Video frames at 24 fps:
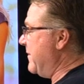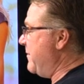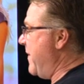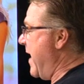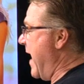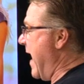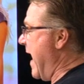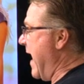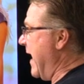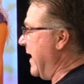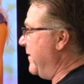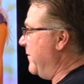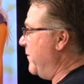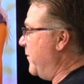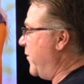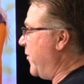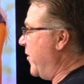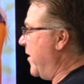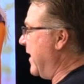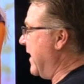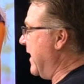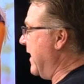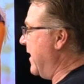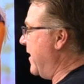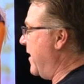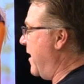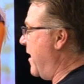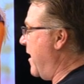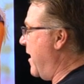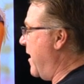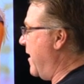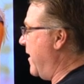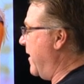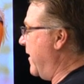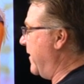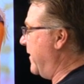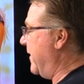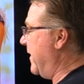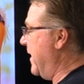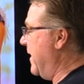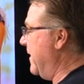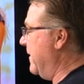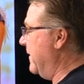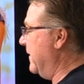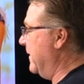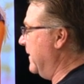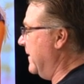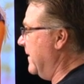it, Matt. Bring it
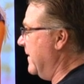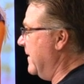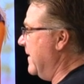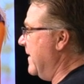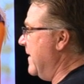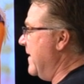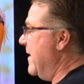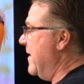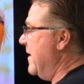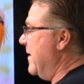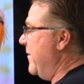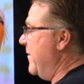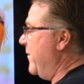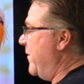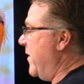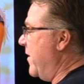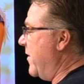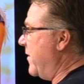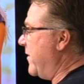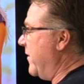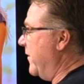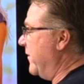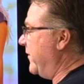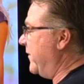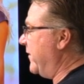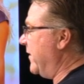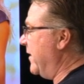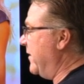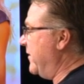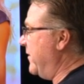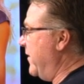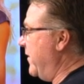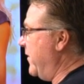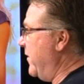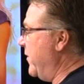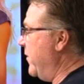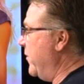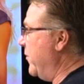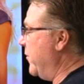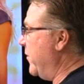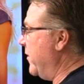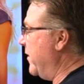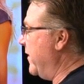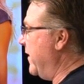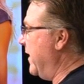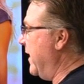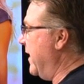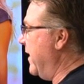hard. Poco said, Do you
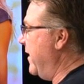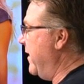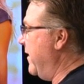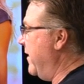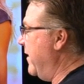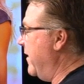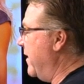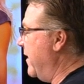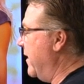really